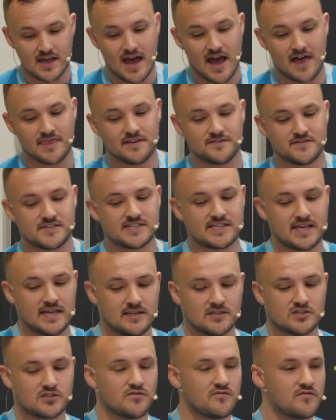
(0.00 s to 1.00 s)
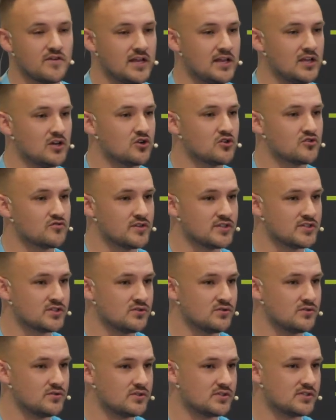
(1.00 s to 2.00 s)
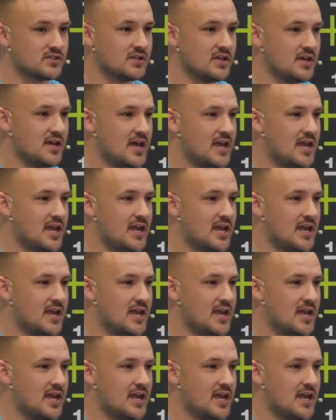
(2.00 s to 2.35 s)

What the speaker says: and they've seen some really good results.